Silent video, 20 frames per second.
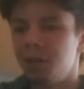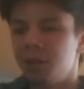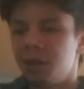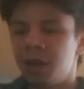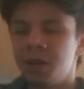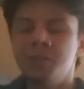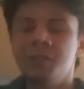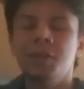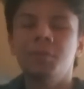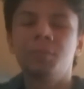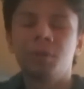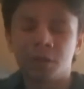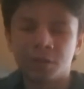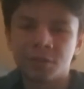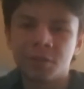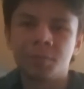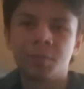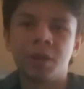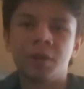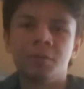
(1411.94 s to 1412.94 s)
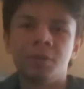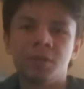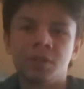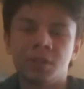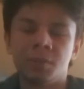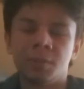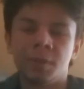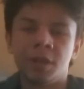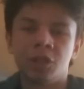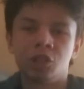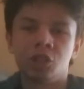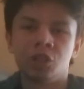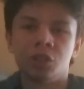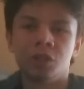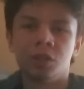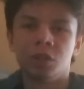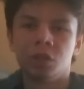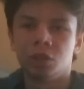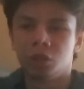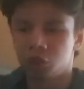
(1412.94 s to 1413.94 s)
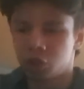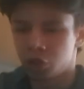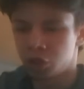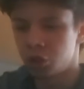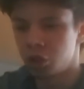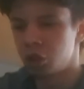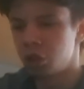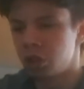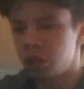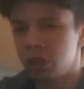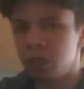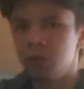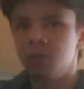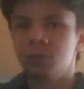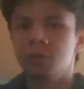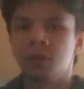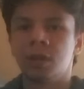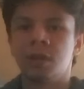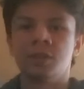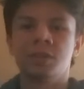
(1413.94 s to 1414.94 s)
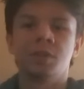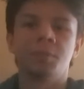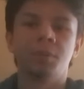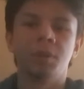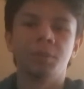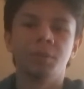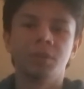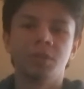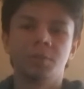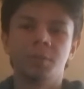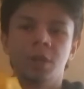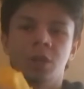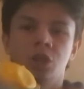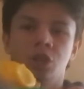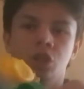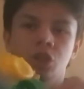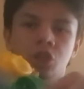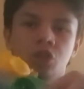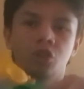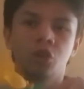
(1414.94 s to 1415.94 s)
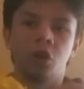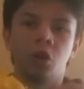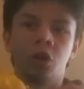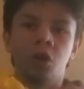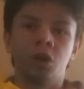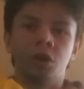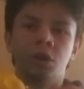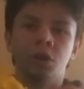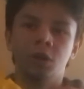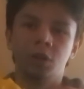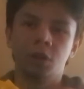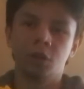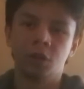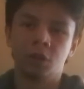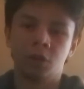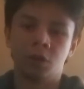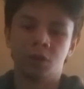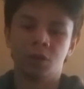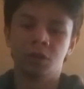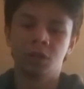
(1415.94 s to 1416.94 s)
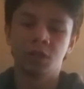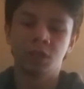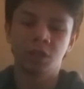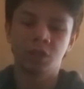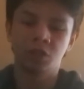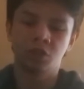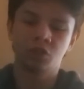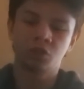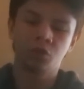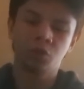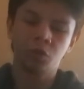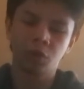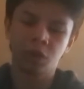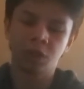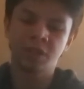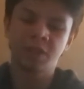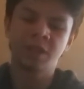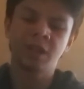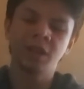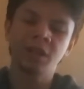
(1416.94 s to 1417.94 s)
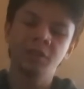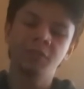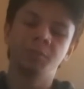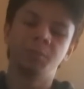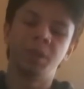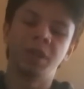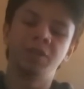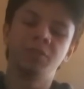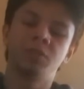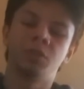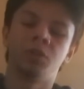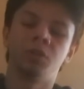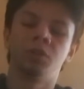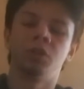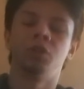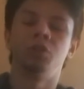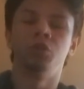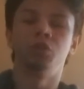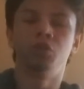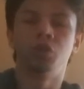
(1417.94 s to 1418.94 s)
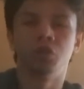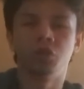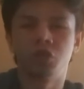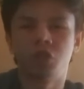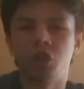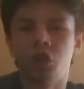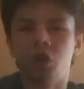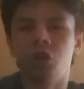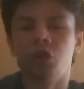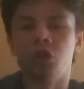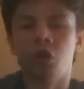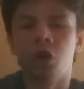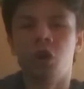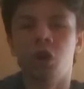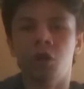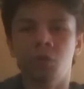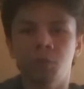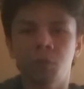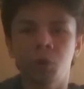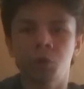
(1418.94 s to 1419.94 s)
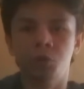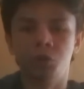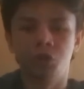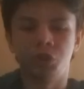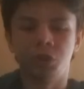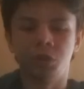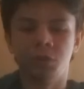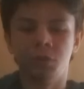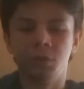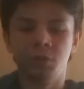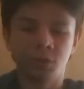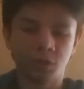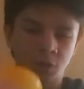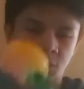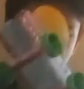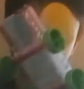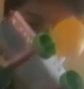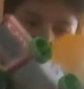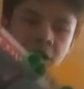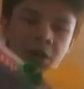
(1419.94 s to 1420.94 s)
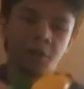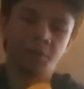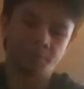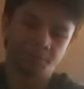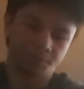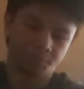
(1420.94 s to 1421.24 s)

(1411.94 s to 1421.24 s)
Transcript: As I previously mentioned, this car is kind of based on Newton's third law of motion, where